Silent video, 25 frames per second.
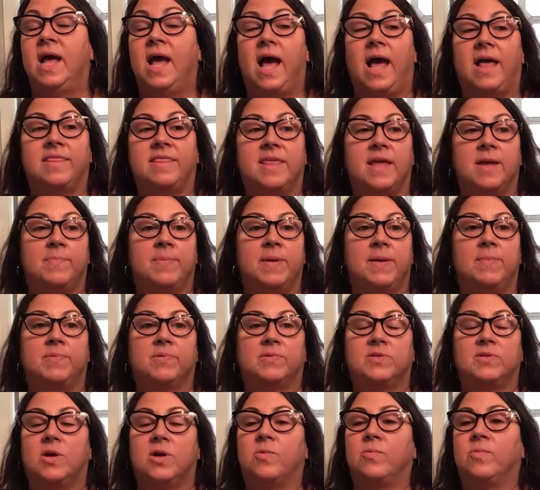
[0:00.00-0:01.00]
I think people
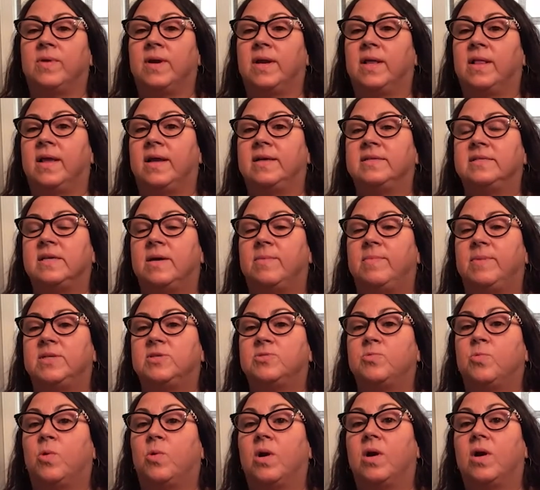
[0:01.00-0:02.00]
don't realize how
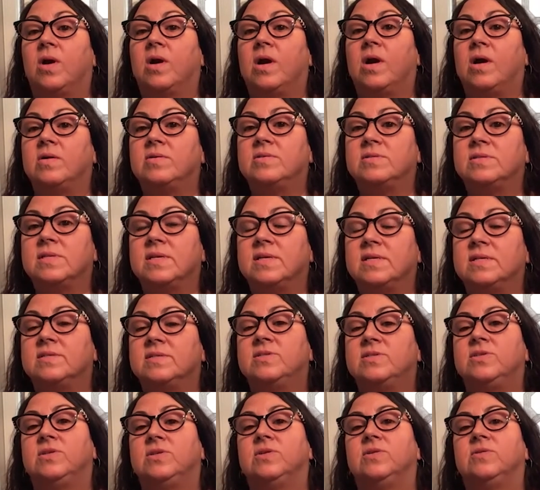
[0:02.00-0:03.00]
much work goes
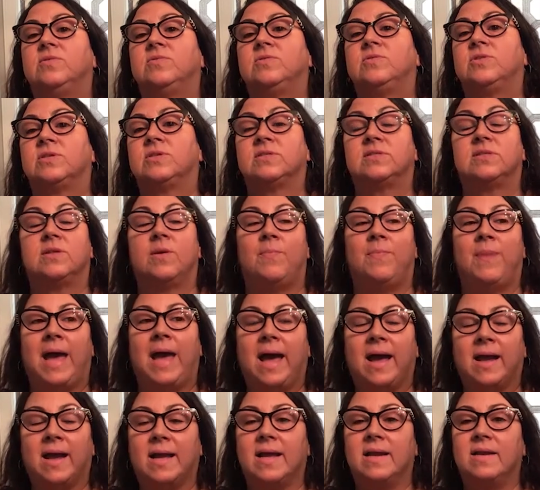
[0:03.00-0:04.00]
into just the
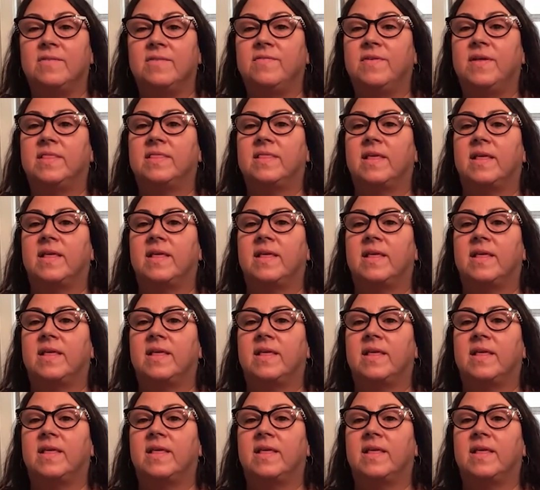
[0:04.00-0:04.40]
back end of it.